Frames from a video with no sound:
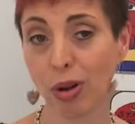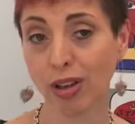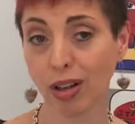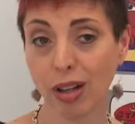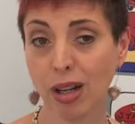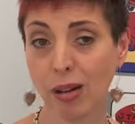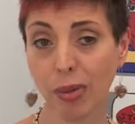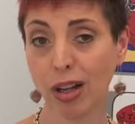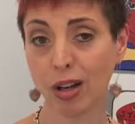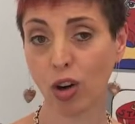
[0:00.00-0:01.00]
were
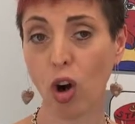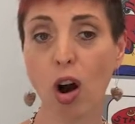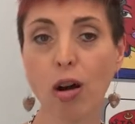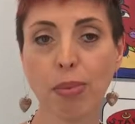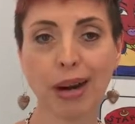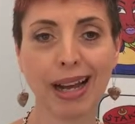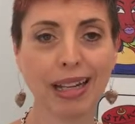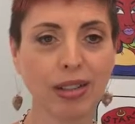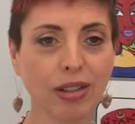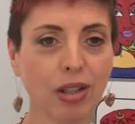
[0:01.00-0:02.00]
the car
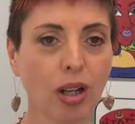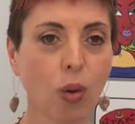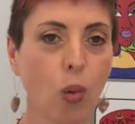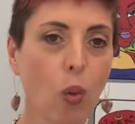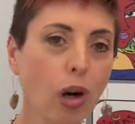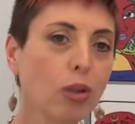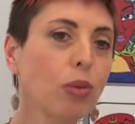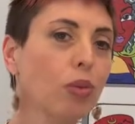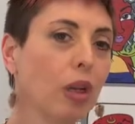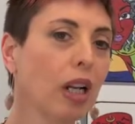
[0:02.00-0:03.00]
brand, what
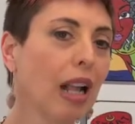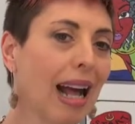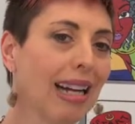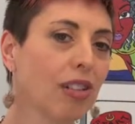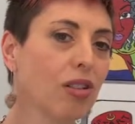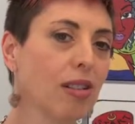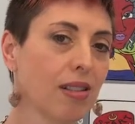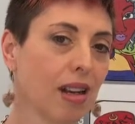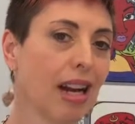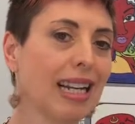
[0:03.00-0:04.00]
would we like to
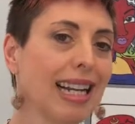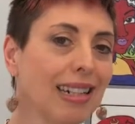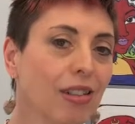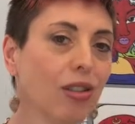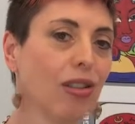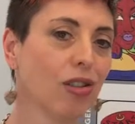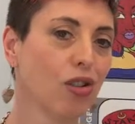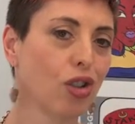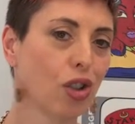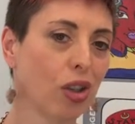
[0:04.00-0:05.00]
design into
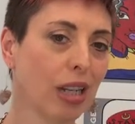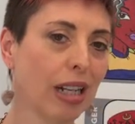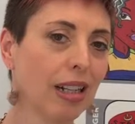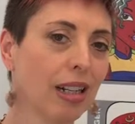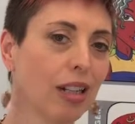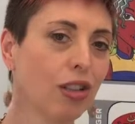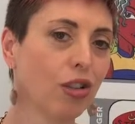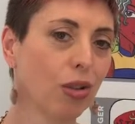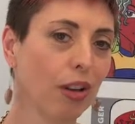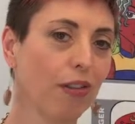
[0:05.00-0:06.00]
this journey
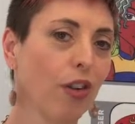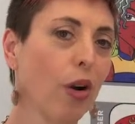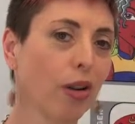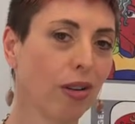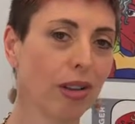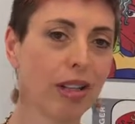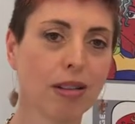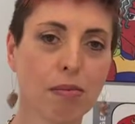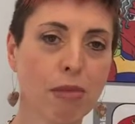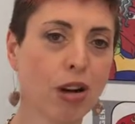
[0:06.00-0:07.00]
to evoke
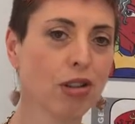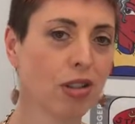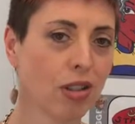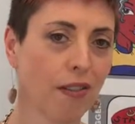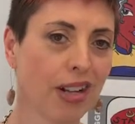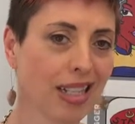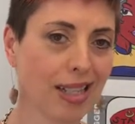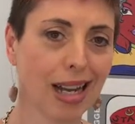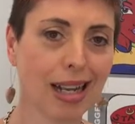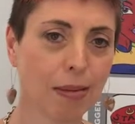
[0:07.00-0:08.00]
these emotions of
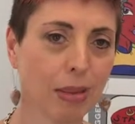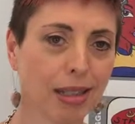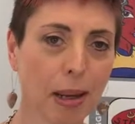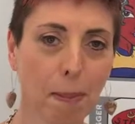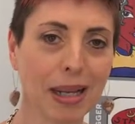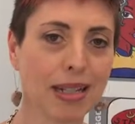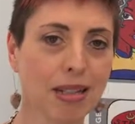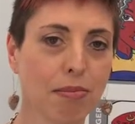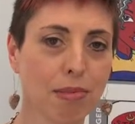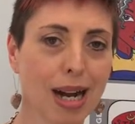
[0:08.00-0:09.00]
excitement and
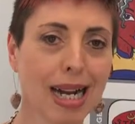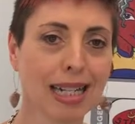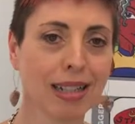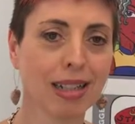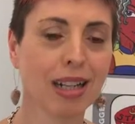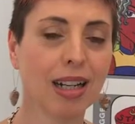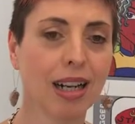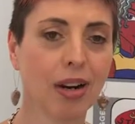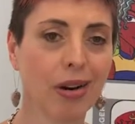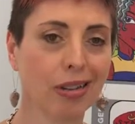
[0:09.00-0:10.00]
peace of mind
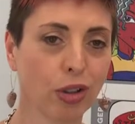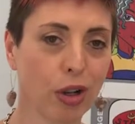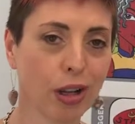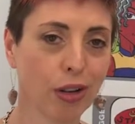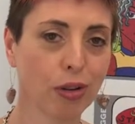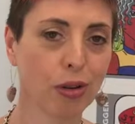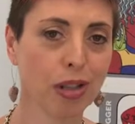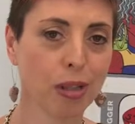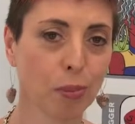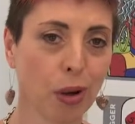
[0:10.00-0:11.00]
around going through
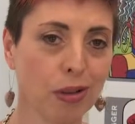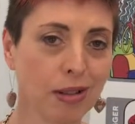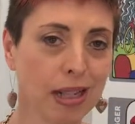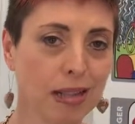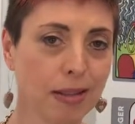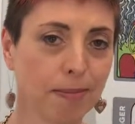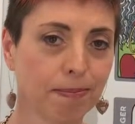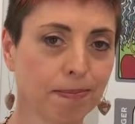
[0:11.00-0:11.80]
this process?